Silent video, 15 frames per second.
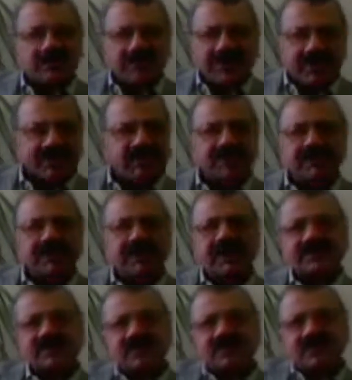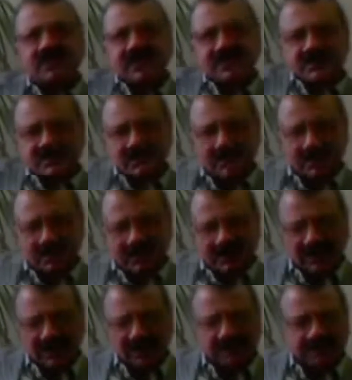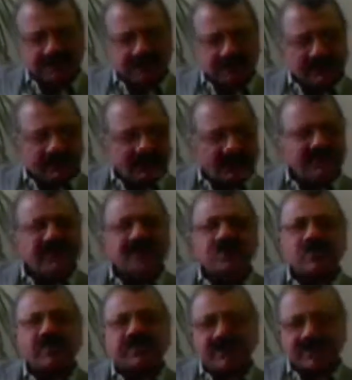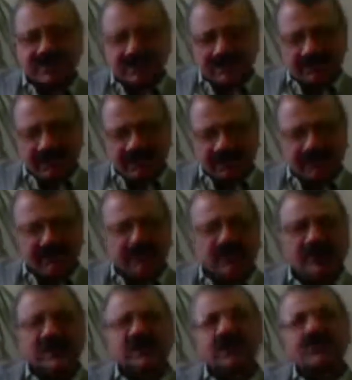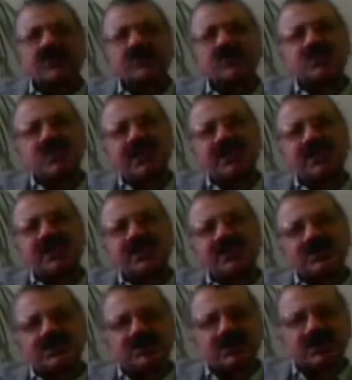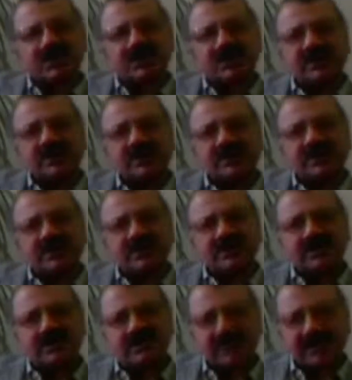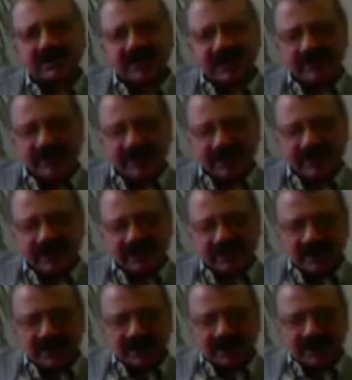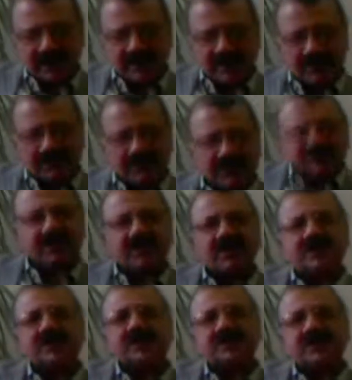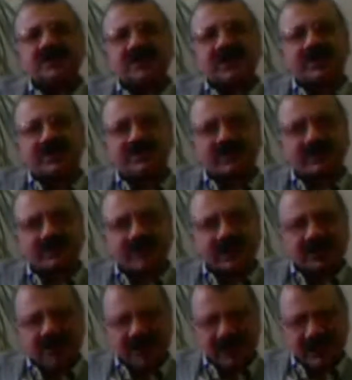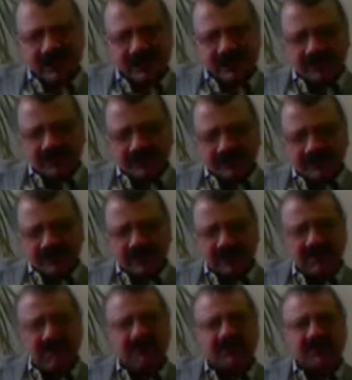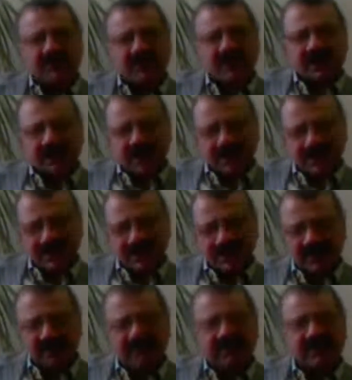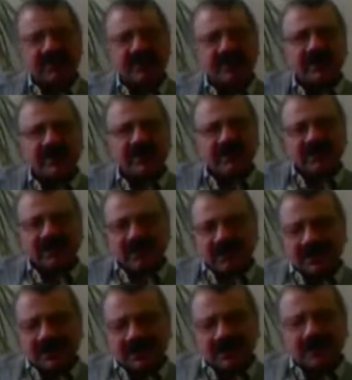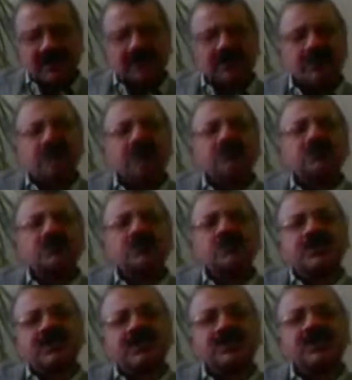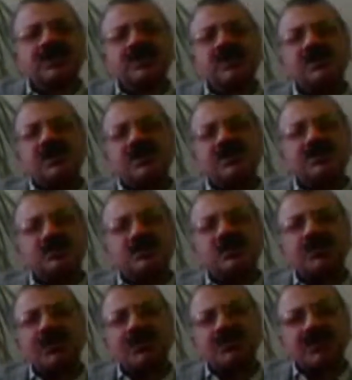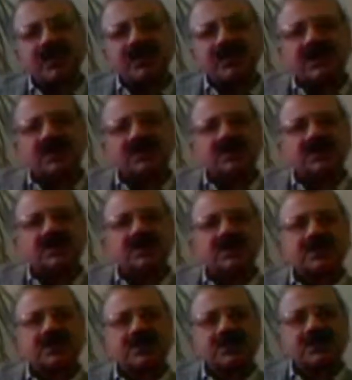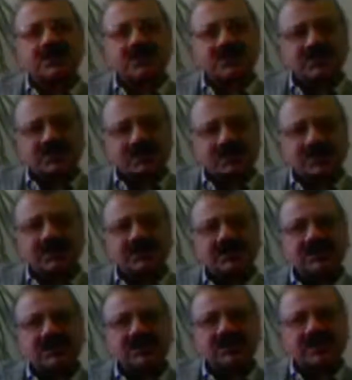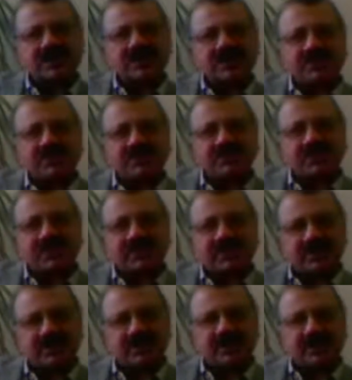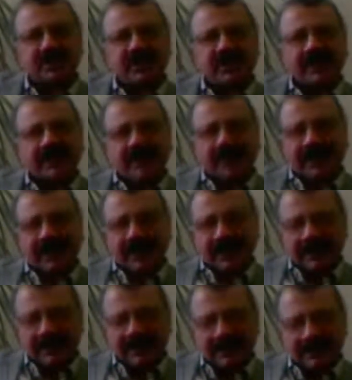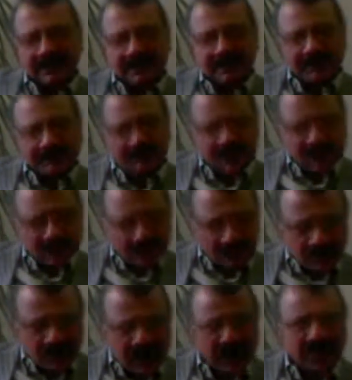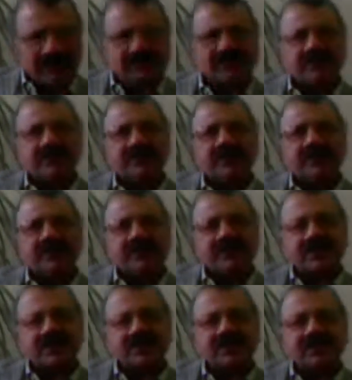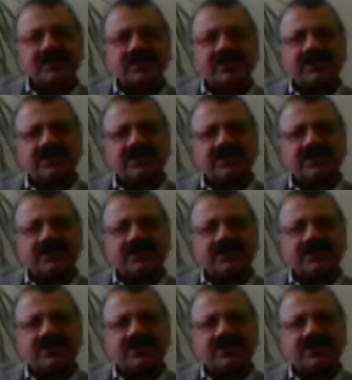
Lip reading: practically access was not there. In fact, to give an example, if you take the most widely used triple therapy, consisting of one stavudine, lamivudine, and neferripine, the cost initially was more than $10,000 per person per year. And it was only after the Indian generic